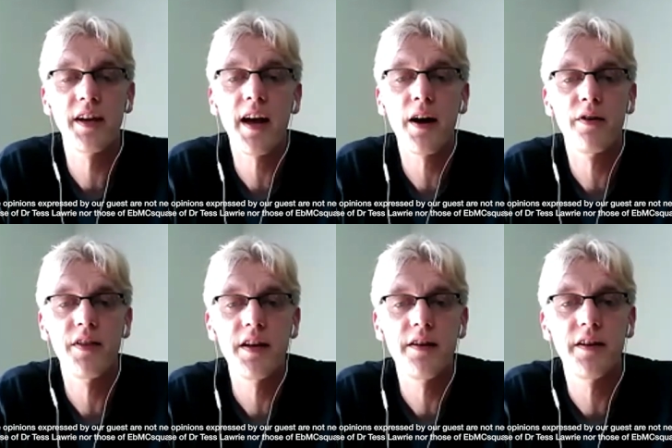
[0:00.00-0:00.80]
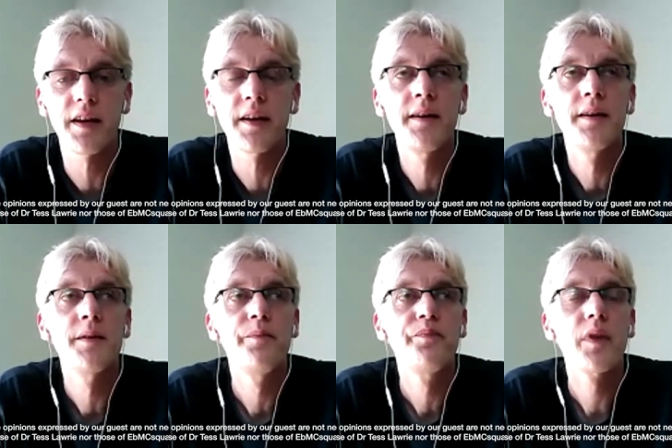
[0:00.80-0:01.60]
an hour in the evening.
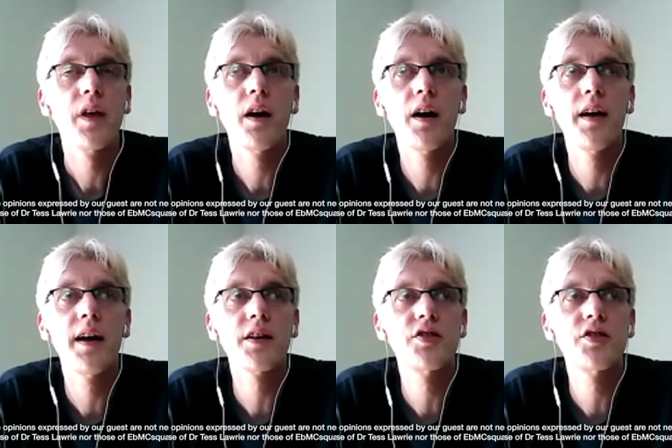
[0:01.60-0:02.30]
I